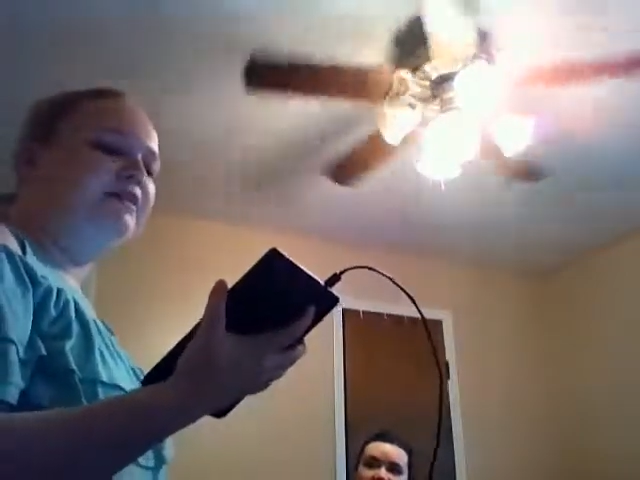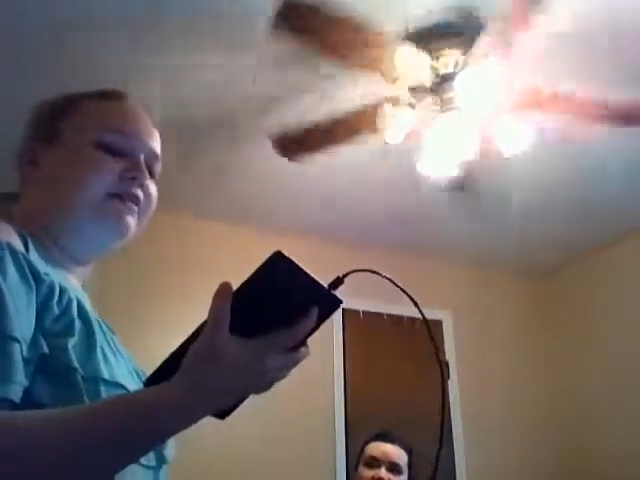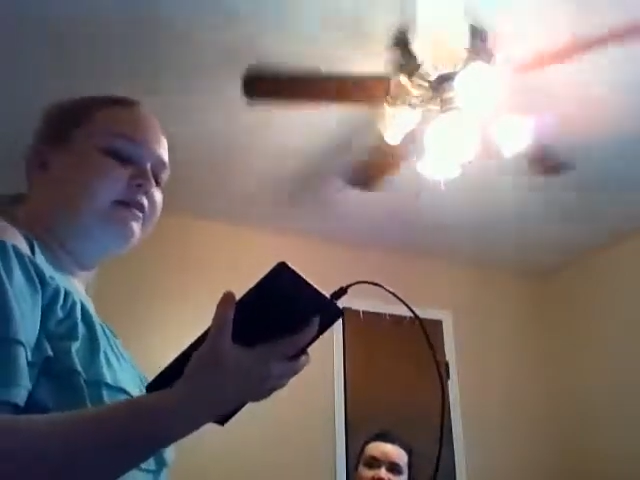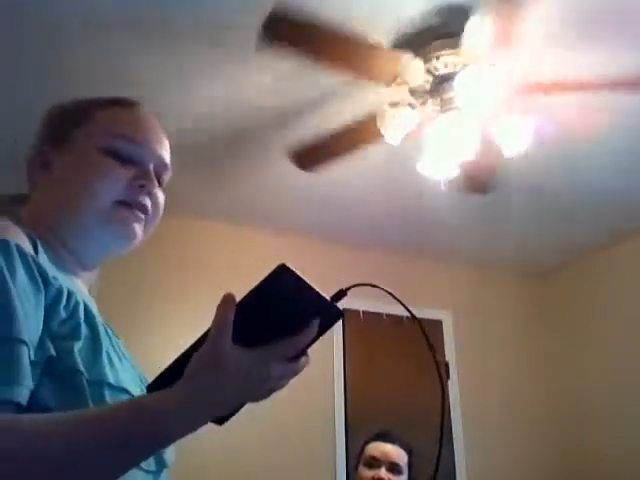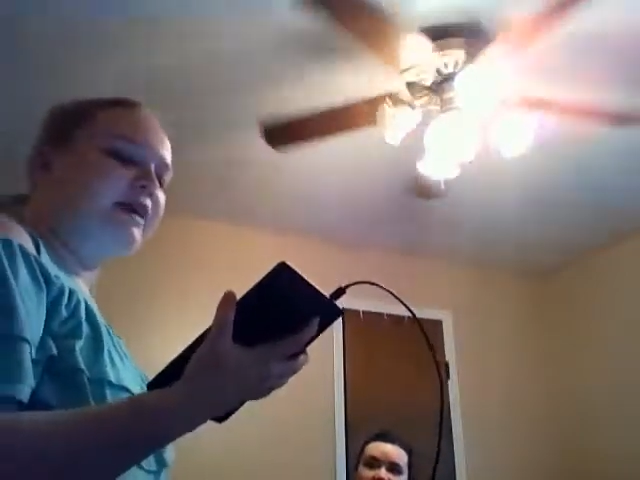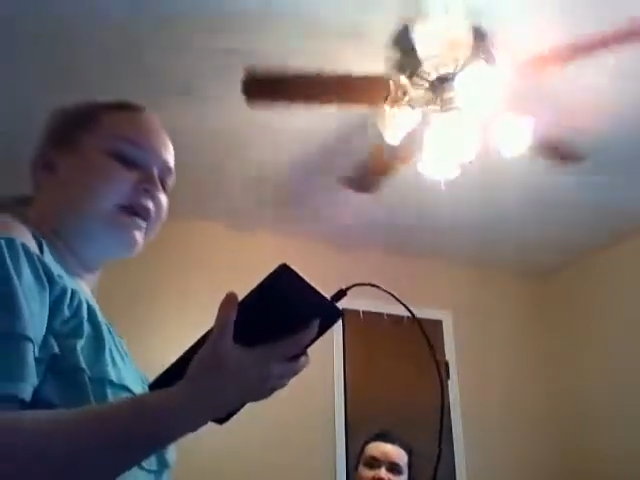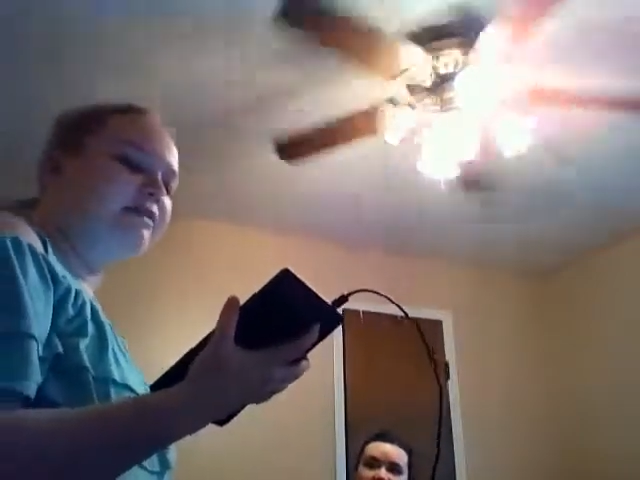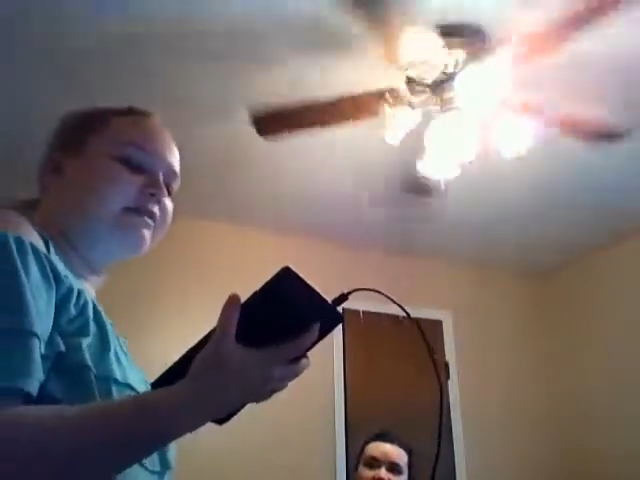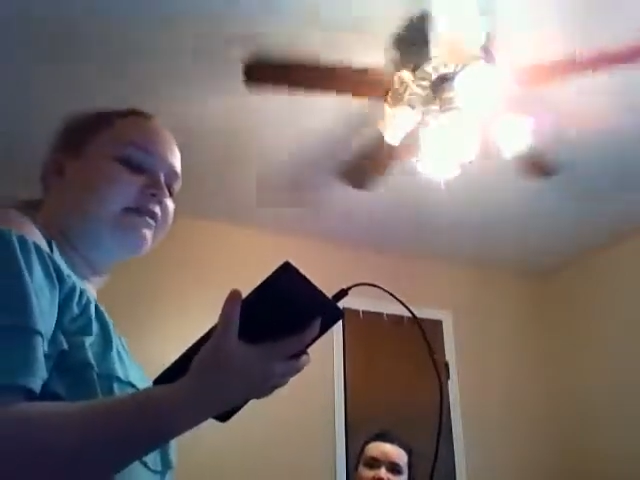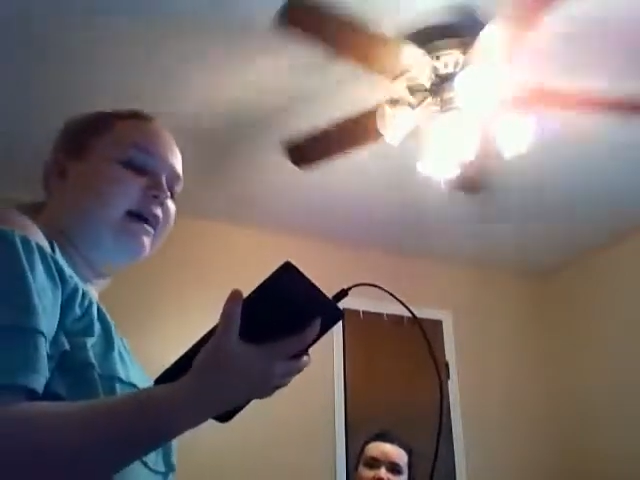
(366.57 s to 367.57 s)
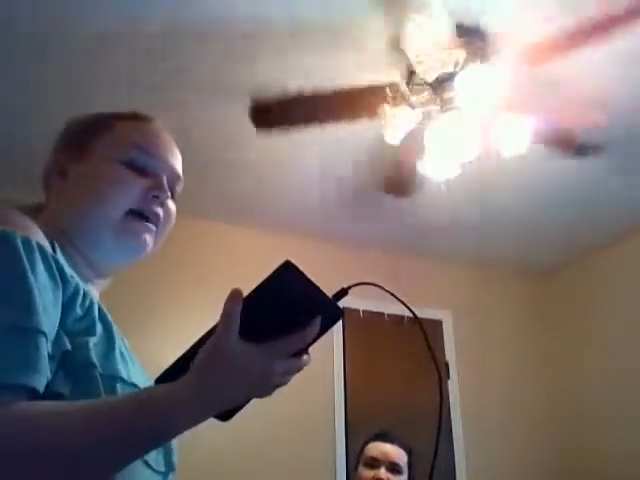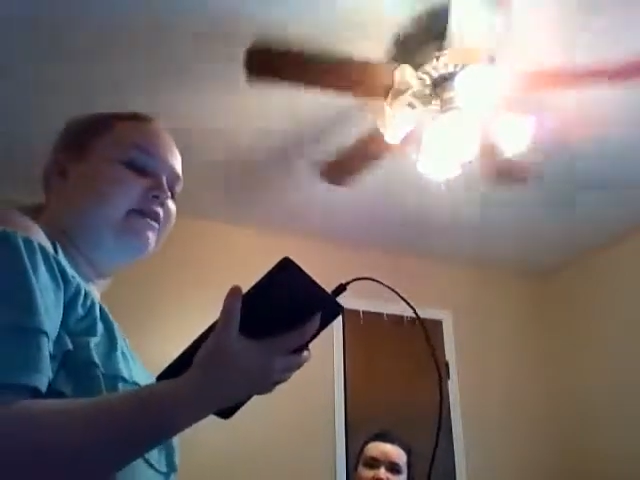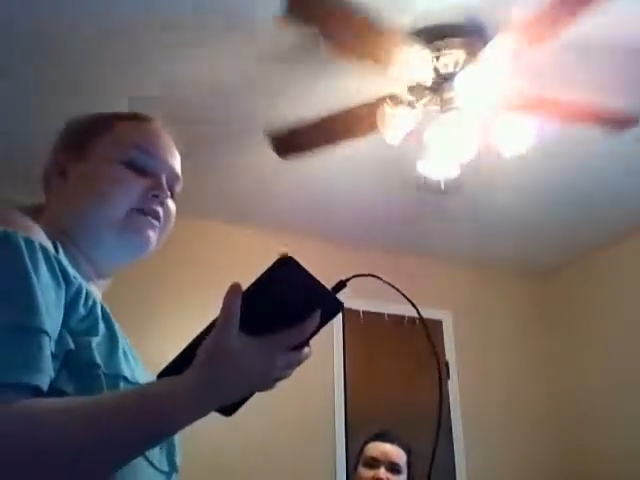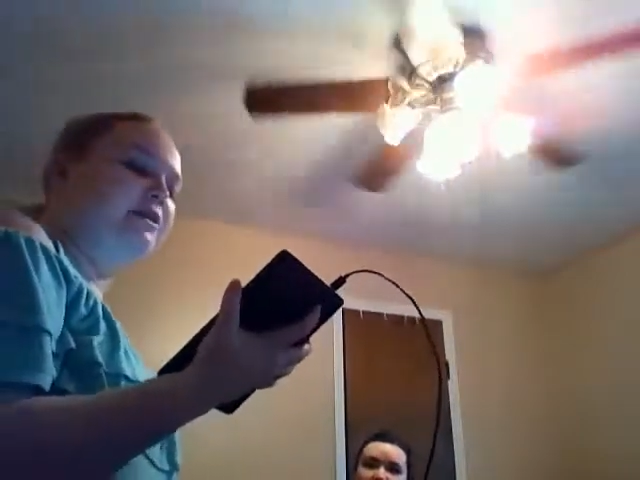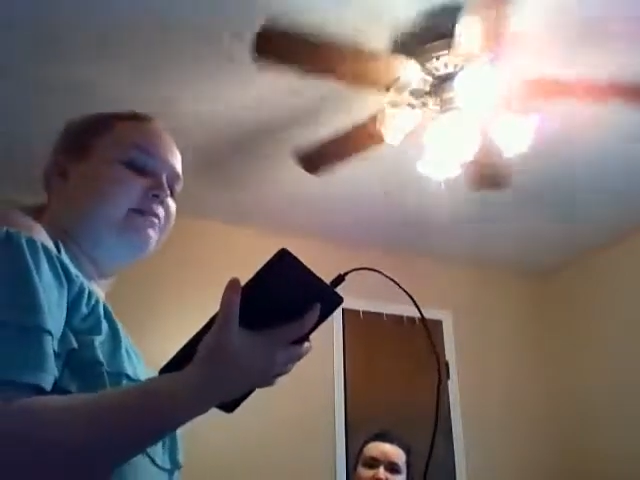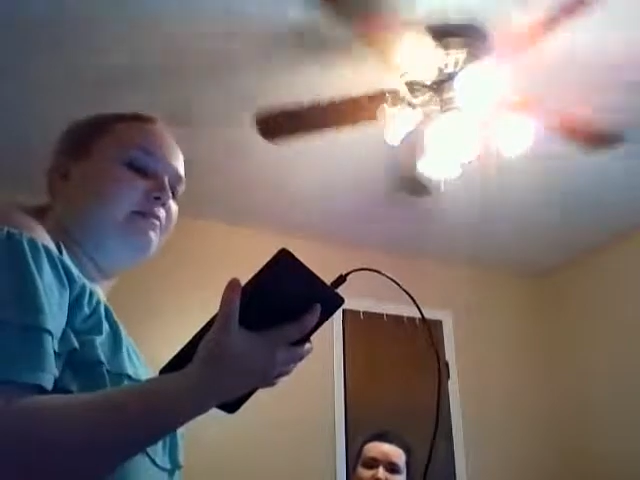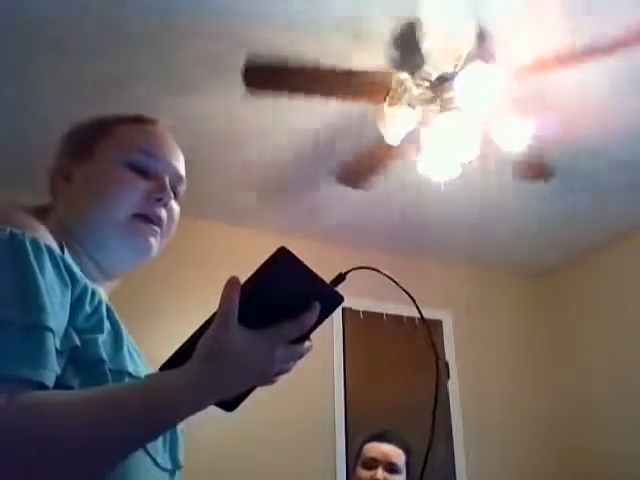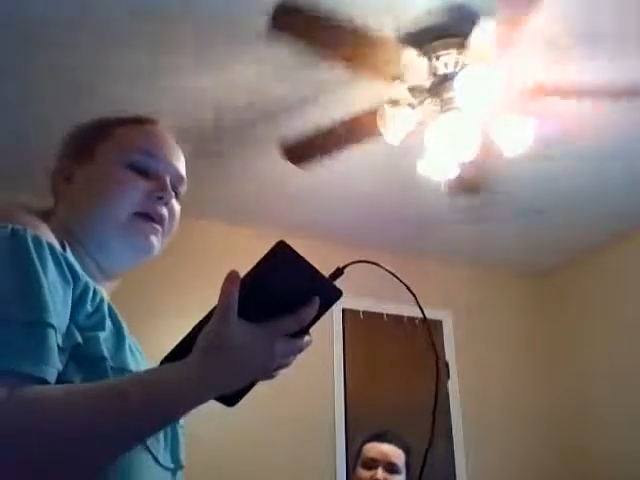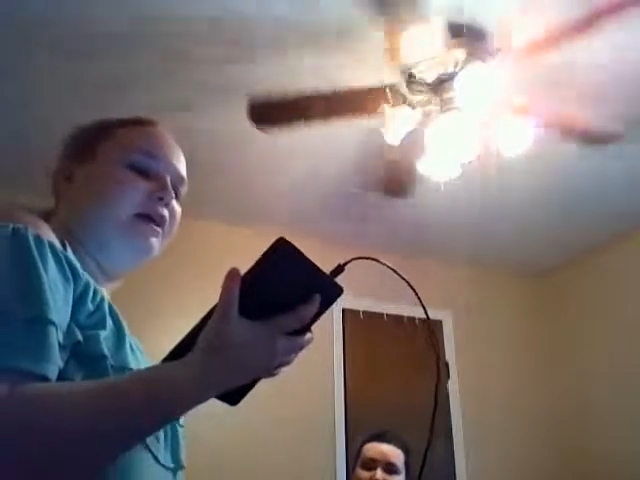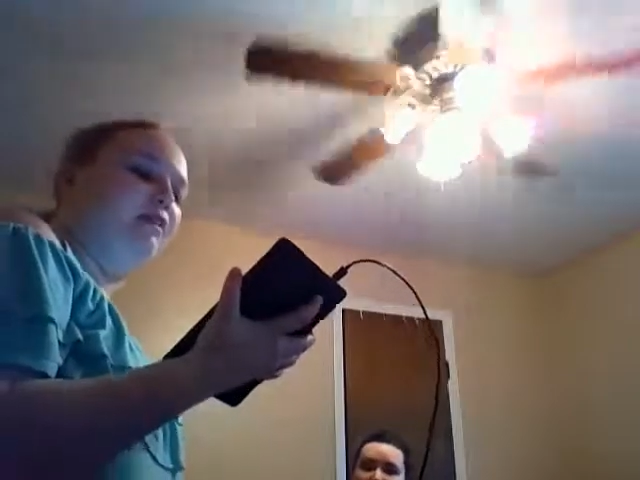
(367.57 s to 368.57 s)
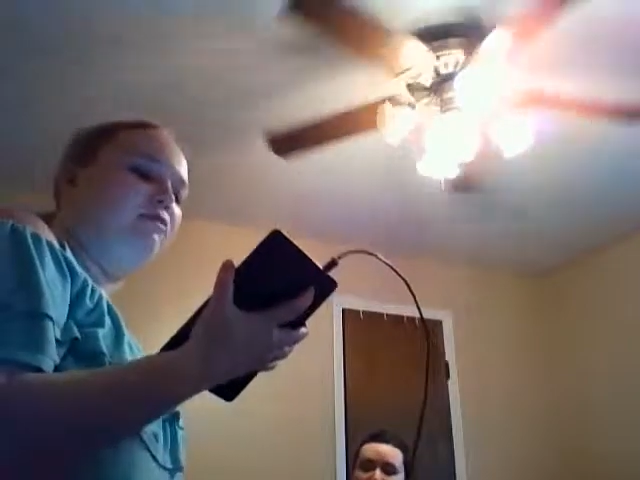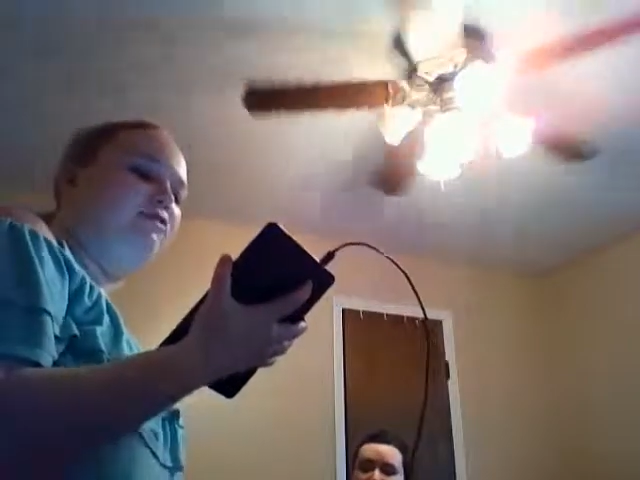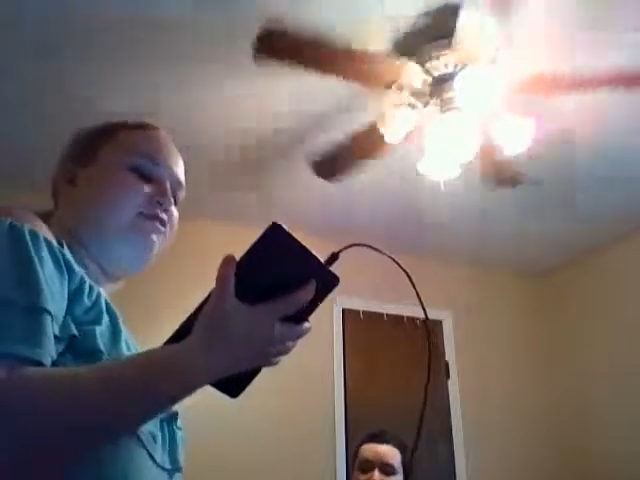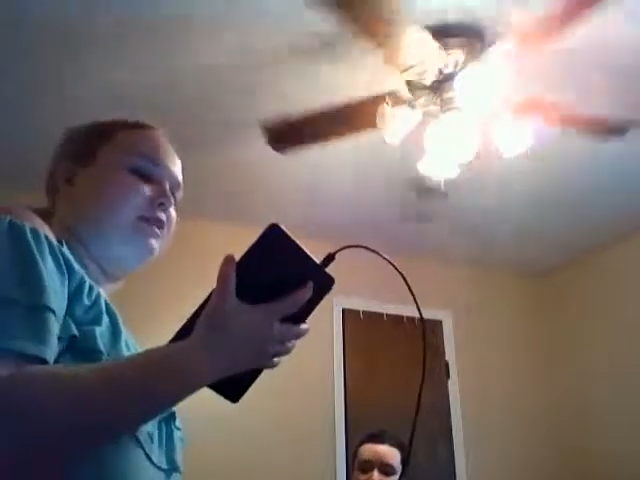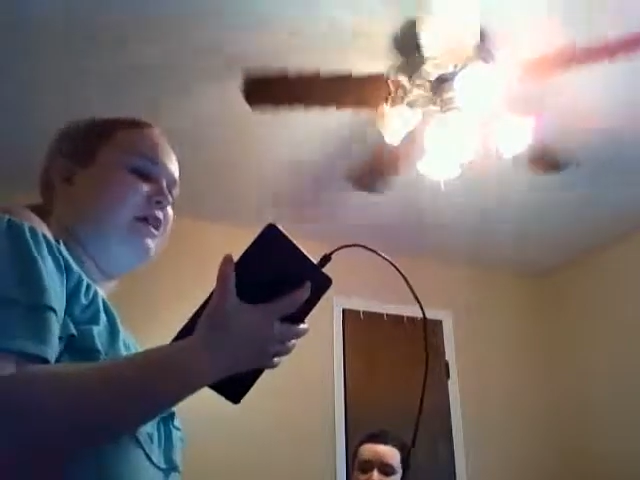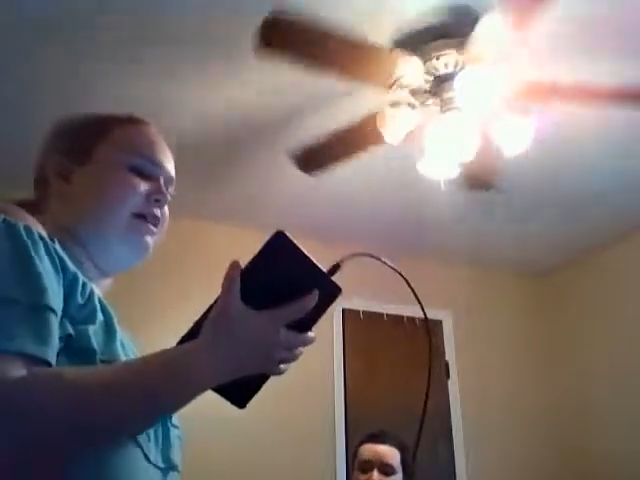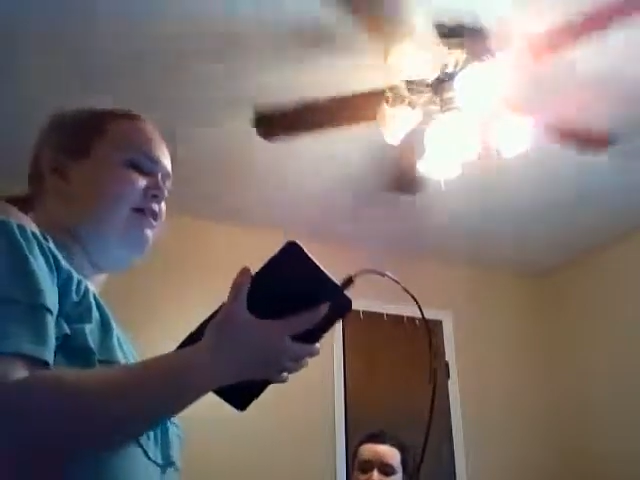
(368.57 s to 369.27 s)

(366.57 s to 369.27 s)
So the hare sat under a big oak tree and